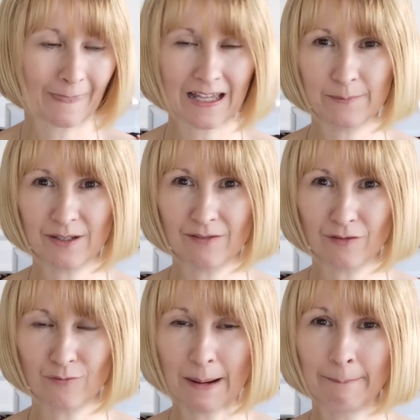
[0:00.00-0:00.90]
Had a bit
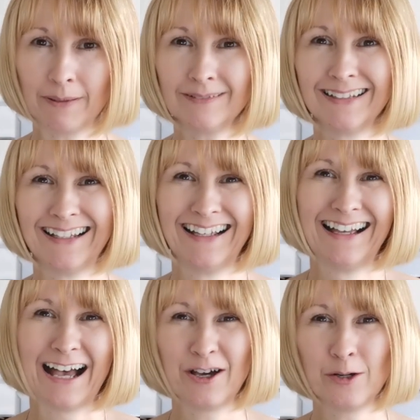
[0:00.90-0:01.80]
of a ramble.
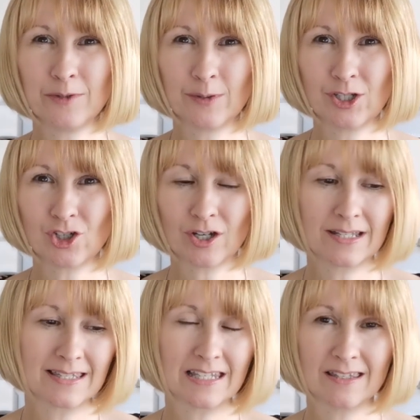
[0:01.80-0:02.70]
I hope you
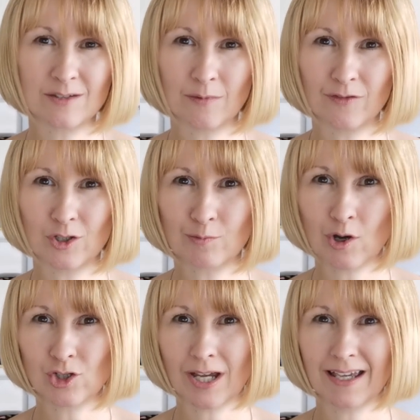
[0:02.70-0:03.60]
enjoyed seeing some of those
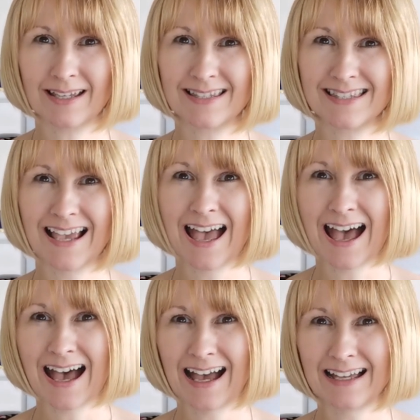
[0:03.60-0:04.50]
projects,
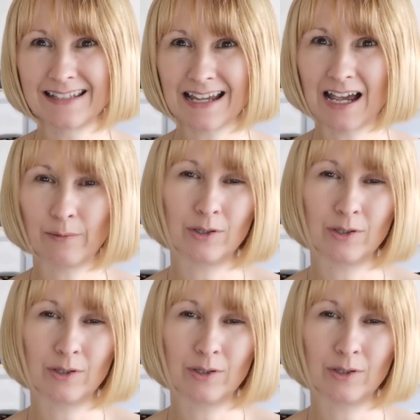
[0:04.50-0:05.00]
and I